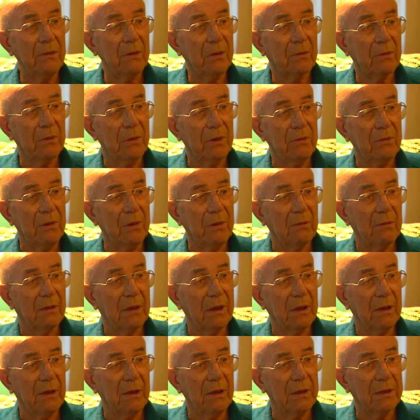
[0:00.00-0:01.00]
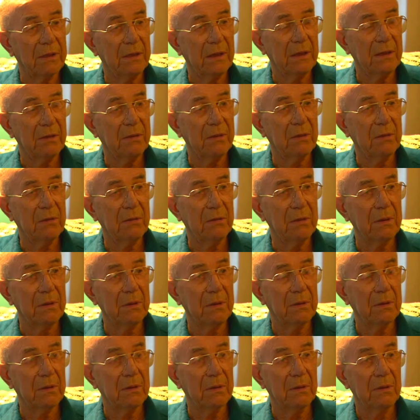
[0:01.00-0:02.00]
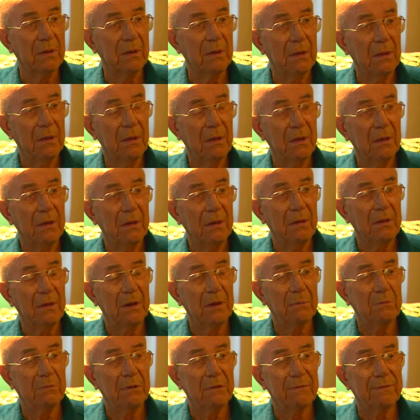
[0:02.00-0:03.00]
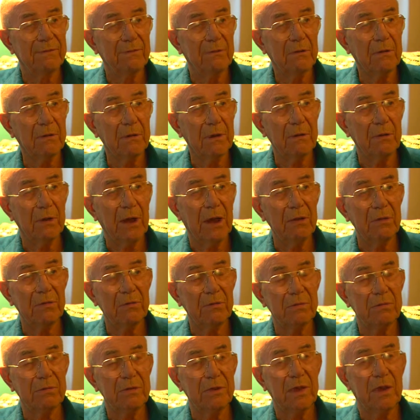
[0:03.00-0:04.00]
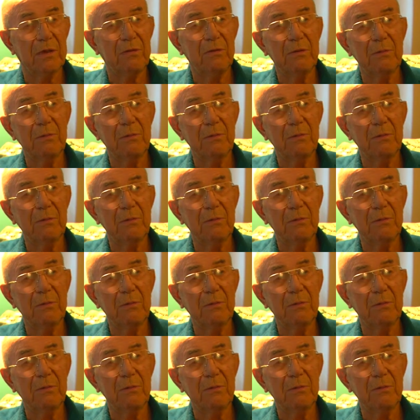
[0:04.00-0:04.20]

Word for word: crazy ride like that too in #4. That's the other